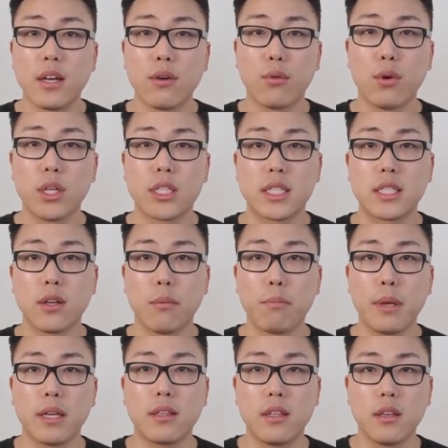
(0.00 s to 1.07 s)
which is still a
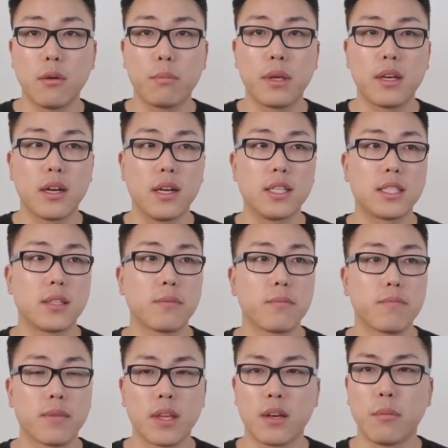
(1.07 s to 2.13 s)
big deal because,
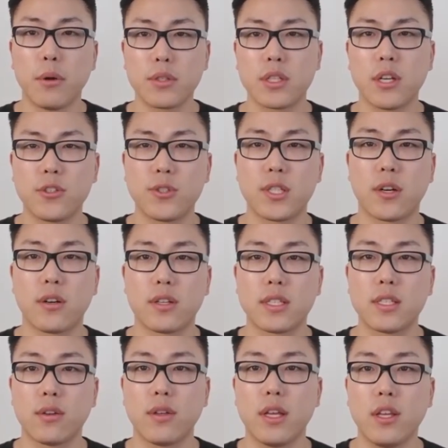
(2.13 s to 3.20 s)
you know, most countries are gonna
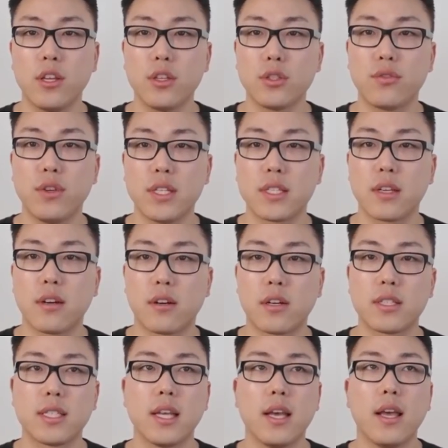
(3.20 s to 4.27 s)
still let you use Visa
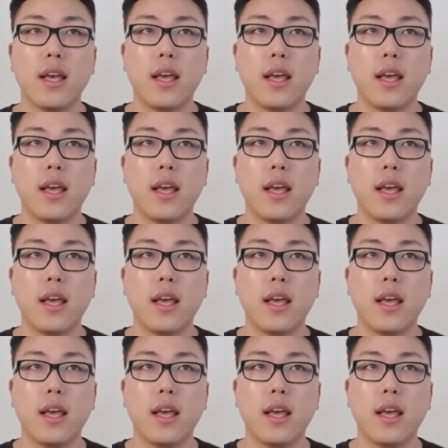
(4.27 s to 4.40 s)
cards.